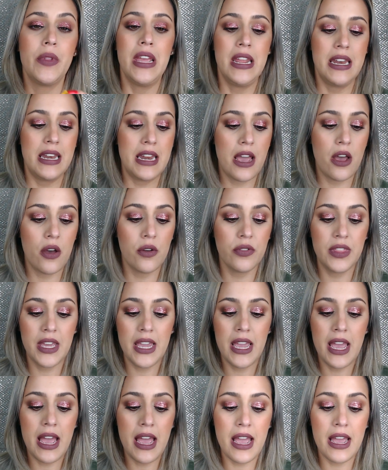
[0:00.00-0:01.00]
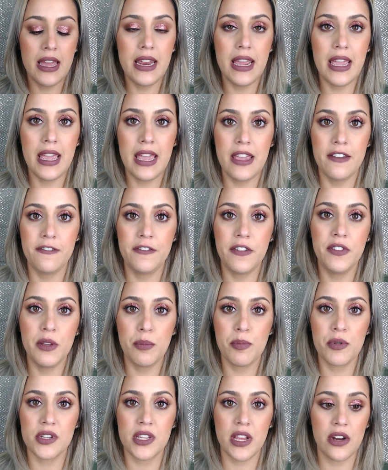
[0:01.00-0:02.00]
Now they had a
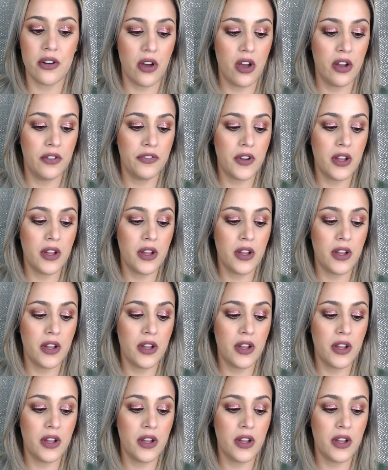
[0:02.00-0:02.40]
50% off